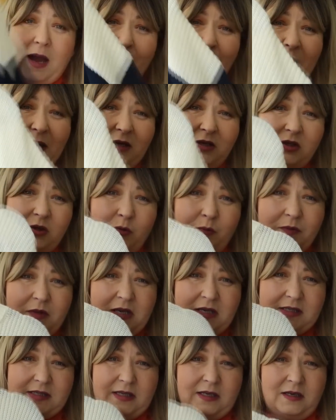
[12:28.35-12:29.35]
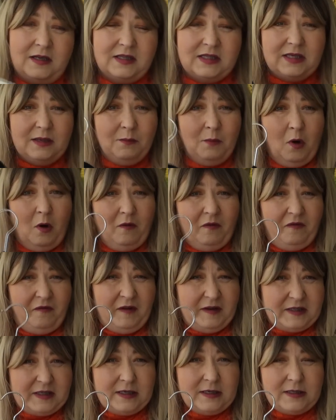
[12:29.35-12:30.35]
I picked up this, and it's a more
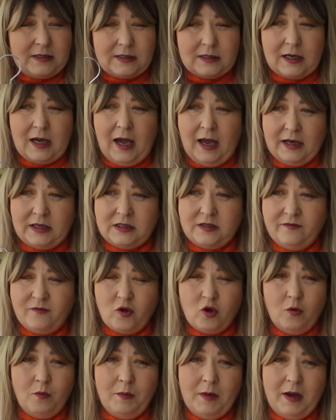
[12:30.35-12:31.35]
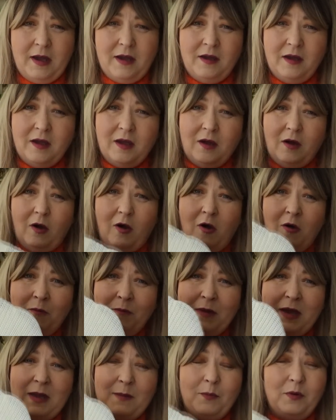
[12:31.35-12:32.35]
fitted kind of jumper
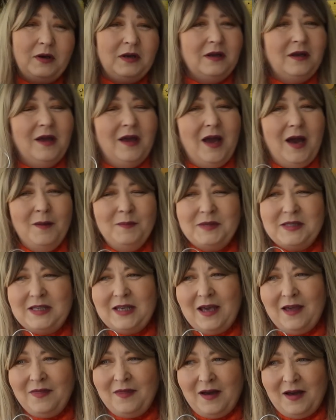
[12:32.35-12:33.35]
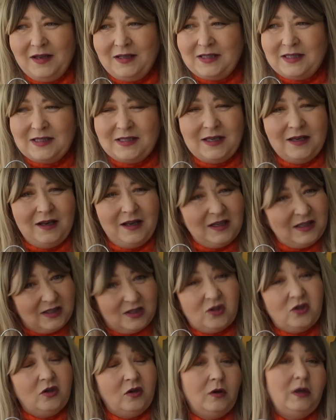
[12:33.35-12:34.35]
on me, but it, I'm saying that it's still,
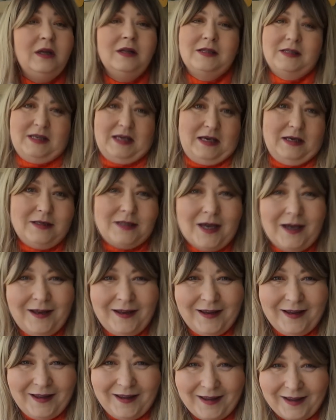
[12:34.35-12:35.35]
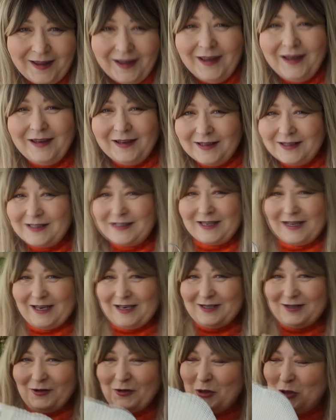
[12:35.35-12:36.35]
it's, you'll see it, you'll
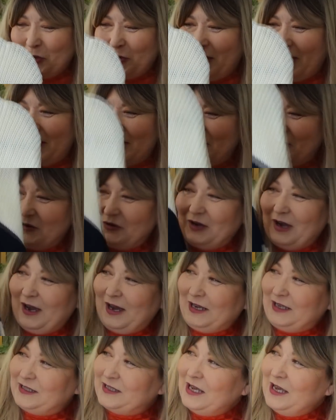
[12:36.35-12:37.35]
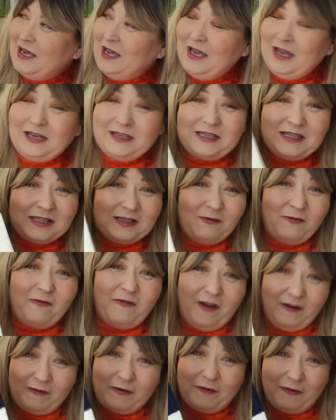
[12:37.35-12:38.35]
see it on the try on, guys. It is a
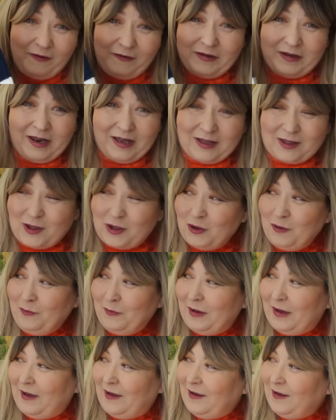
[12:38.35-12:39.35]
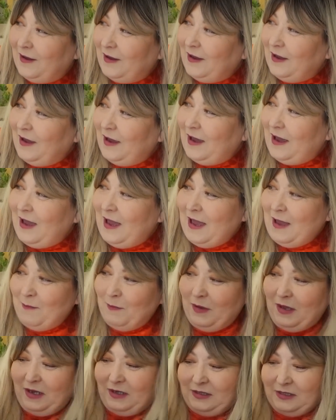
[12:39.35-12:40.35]
very, very nice jumper,
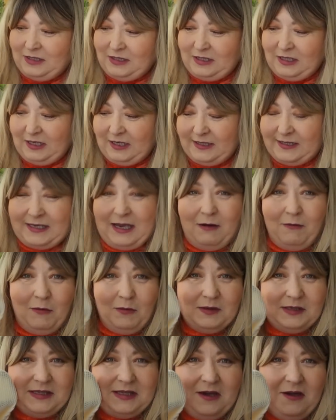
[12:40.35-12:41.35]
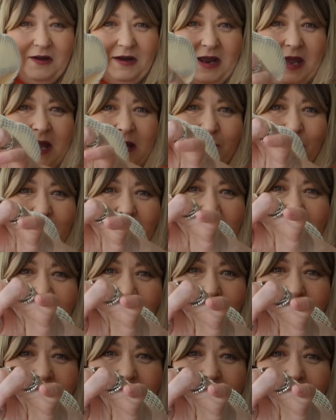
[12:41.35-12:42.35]
um, and did I say it was thirteen
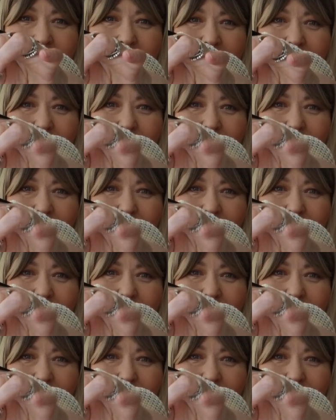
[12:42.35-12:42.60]
pounds?